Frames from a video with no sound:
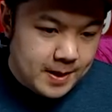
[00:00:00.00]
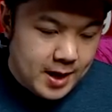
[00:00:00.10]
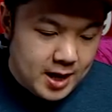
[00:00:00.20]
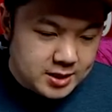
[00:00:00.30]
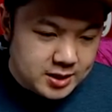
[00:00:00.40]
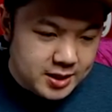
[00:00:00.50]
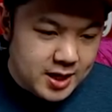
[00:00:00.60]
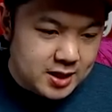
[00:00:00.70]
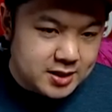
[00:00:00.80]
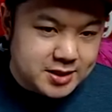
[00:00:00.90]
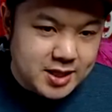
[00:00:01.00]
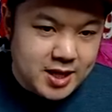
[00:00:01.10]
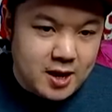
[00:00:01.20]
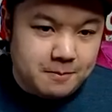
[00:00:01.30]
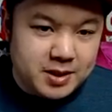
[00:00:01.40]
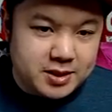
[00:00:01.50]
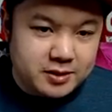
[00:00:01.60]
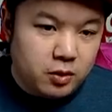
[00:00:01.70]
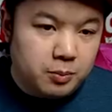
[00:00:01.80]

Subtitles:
Actually, yeah, let's take out Messi.